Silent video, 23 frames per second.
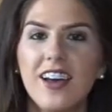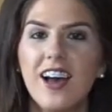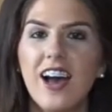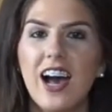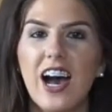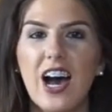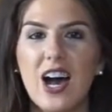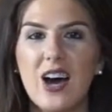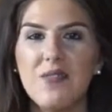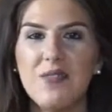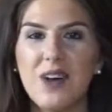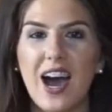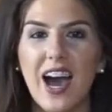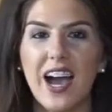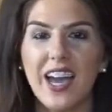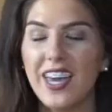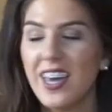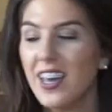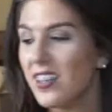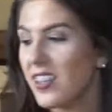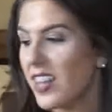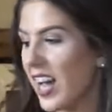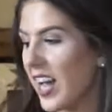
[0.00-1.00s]
I
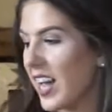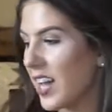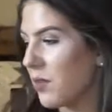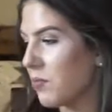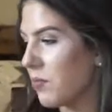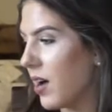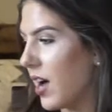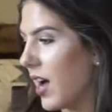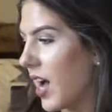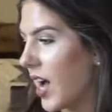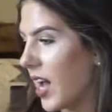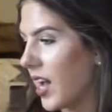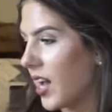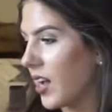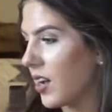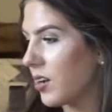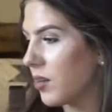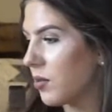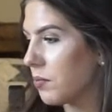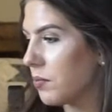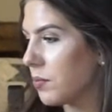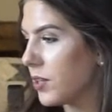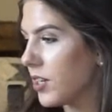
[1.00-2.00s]
get like my
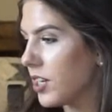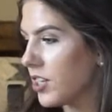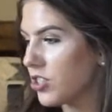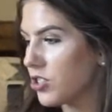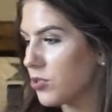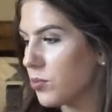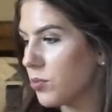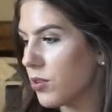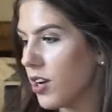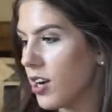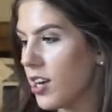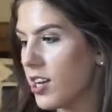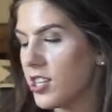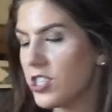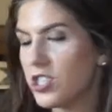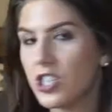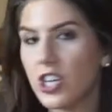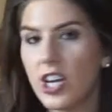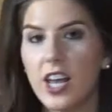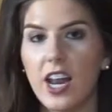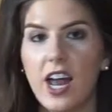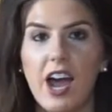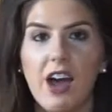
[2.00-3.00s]
blush brush
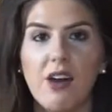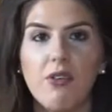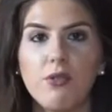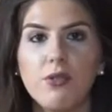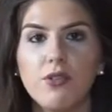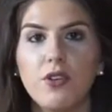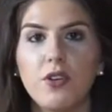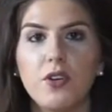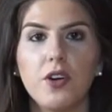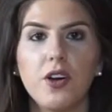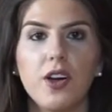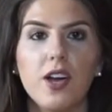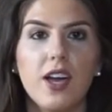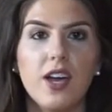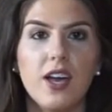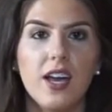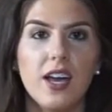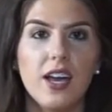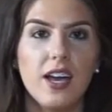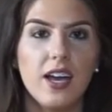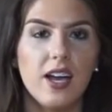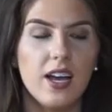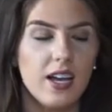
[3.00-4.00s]
and I will
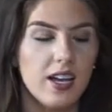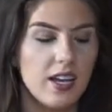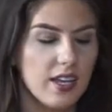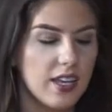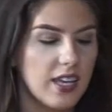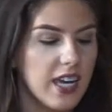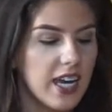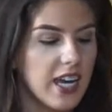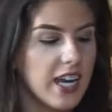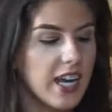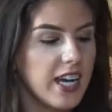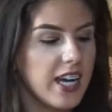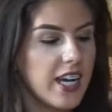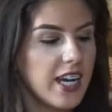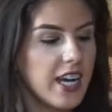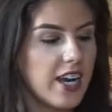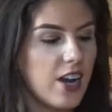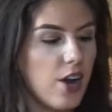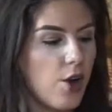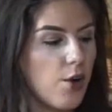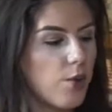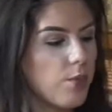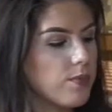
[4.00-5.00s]
get it
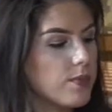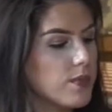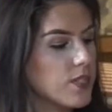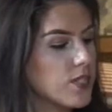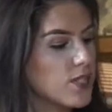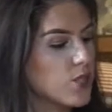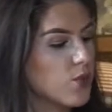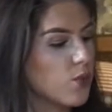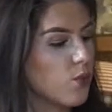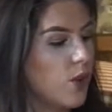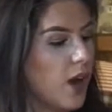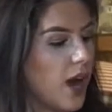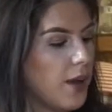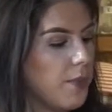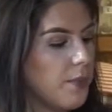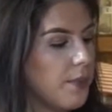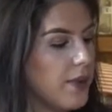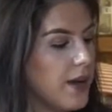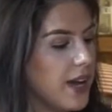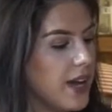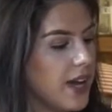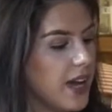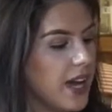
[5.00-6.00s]
and I'll swipe
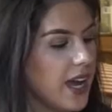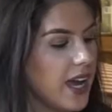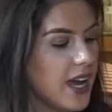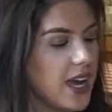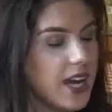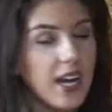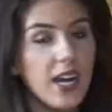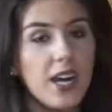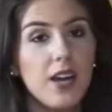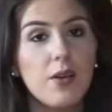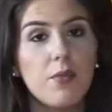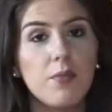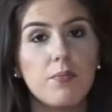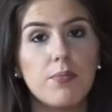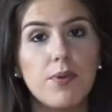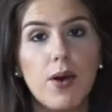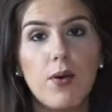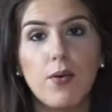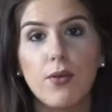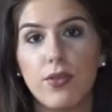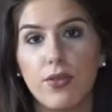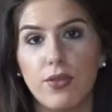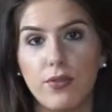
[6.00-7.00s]
it in
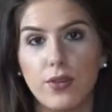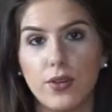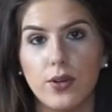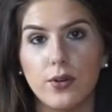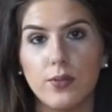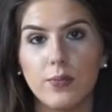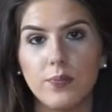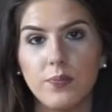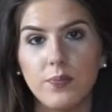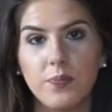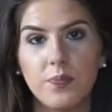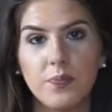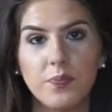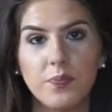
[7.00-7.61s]
both of them.